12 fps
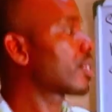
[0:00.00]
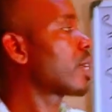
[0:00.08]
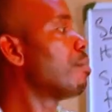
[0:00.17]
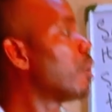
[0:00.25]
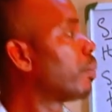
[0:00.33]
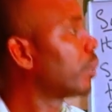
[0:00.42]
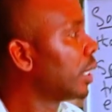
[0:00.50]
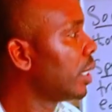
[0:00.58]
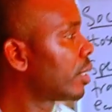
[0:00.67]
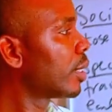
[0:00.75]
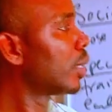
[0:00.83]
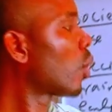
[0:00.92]
just came up with
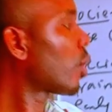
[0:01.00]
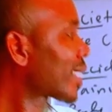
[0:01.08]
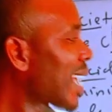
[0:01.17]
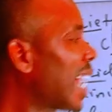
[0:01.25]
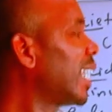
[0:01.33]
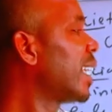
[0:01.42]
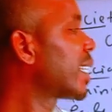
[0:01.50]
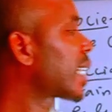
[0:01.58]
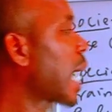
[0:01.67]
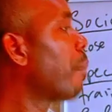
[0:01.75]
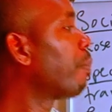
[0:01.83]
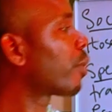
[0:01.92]
this. No
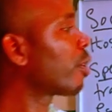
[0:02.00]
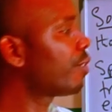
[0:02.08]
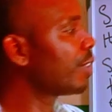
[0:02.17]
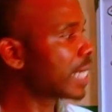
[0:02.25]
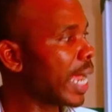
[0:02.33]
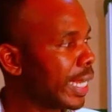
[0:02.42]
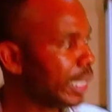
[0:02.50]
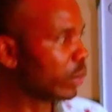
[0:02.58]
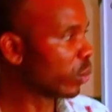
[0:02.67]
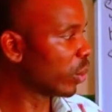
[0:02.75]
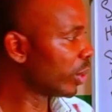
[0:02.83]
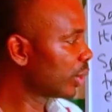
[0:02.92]
talent can profit
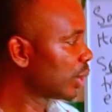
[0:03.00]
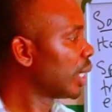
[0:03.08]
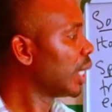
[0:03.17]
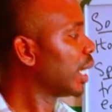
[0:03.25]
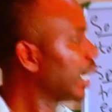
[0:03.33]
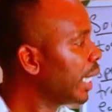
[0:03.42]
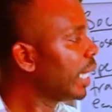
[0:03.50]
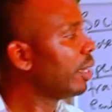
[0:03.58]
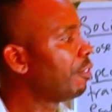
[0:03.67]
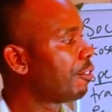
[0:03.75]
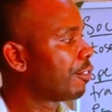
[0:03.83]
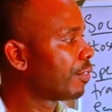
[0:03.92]
anyone
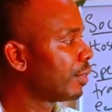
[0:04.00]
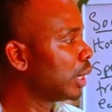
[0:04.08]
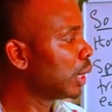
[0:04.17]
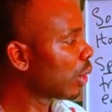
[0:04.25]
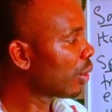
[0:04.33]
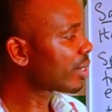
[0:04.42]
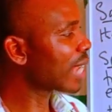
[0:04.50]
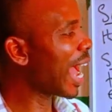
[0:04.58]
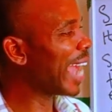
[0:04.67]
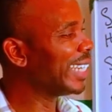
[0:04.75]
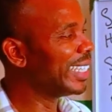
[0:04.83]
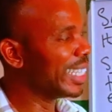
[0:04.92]
if not
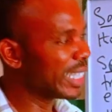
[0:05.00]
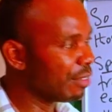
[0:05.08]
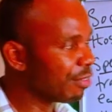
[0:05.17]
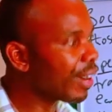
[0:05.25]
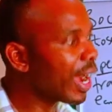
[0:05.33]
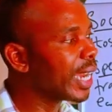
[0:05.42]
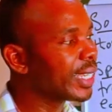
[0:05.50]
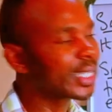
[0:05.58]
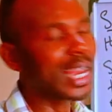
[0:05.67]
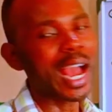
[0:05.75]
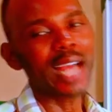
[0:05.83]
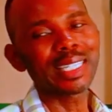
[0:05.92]

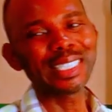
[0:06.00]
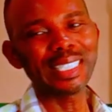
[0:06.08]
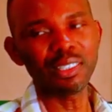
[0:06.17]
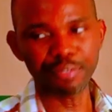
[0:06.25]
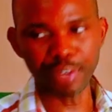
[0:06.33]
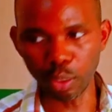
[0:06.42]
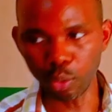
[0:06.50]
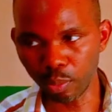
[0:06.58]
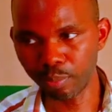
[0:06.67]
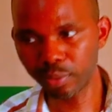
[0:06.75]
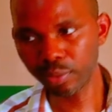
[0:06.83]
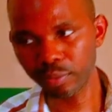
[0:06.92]
identified and
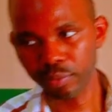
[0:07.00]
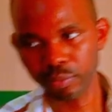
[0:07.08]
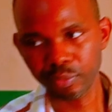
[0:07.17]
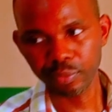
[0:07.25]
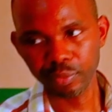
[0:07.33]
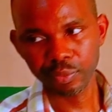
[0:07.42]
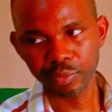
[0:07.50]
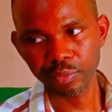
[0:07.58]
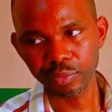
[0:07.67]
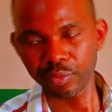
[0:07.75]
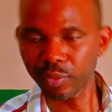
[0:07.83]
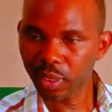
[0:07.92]
developed.
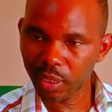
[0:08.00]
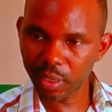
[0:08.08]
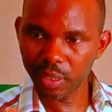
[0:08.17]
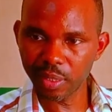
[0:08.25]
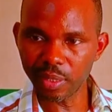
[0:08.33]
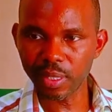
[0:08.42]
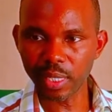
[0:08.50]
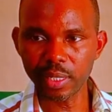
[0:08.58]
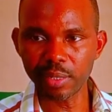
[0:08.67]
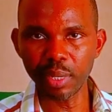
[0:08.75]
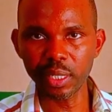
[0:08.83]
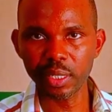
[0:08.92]
This is the
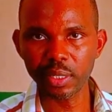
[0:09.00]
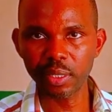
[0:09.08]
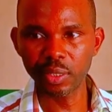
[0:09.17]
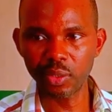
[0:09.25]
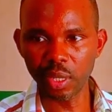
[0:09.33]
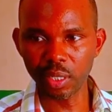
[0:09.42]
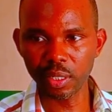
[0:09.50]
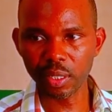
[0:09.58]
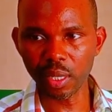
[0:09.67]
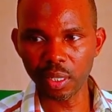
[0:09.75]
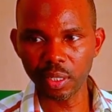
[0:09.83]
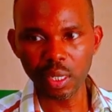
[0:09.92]
statement. Do you
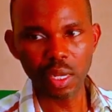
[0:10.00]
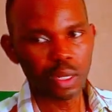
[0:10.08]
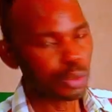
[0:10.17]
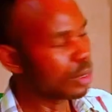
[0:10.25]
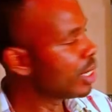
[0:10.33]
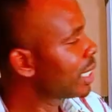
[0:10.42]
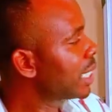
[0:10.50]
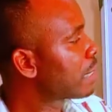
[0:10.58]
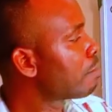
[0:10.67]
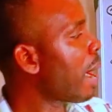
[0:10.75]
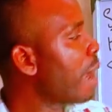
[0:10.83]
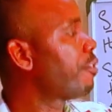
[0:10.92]
understand? So this
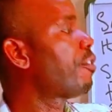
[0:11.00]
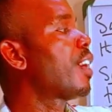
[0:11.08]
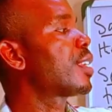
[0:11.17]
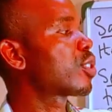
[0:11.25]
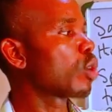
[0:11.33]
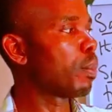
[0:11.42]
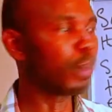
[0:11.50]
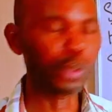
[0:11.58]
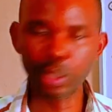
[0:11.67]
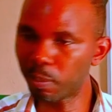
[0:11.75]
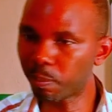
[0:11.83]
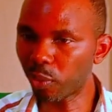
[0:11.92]
is my first
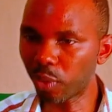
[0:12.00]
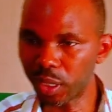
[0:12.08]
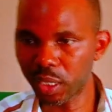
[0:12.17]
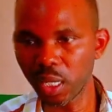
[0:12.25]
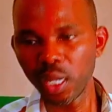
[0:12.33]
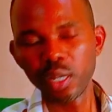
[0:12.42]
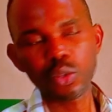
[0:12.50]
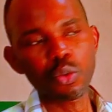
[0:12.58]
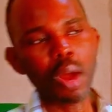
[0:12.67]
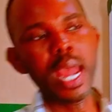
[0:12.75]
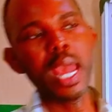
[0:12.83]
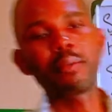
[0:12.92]
supporting point.
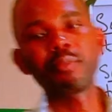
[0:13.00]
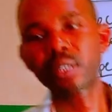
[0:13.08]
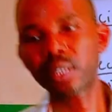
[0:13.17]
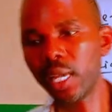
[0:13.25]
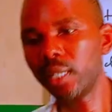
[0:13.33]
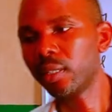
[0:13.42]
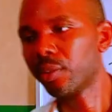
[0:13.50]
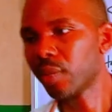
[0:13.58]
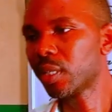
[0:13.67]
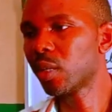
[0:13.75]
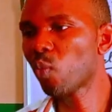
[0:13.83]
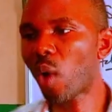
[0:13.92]
So I am saying the
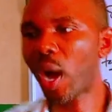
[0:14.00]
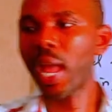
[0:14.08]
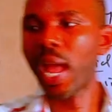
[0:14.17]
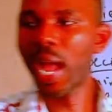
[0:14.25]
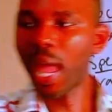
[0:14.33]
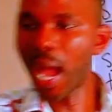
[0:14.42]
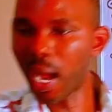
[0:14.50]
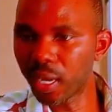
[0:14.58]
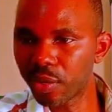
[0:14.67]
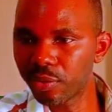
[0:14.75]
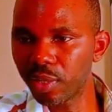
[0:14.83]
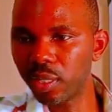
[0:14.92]
reason why I
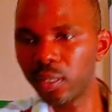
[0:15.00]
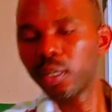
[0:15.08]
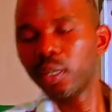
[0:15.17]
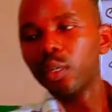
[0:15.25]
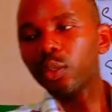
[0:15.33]
agree